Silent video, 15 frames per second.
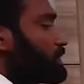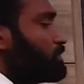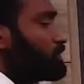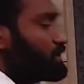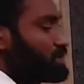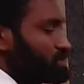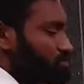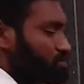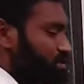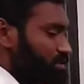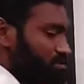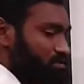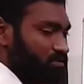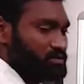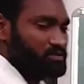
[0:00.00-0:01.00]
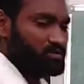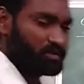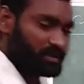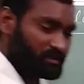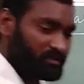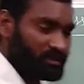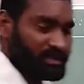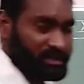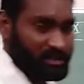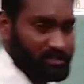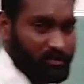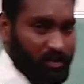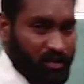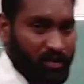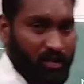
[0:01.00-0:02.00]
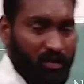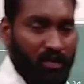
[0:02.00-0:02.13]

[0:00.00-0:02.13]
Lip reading: Okay, students. So in your textbook,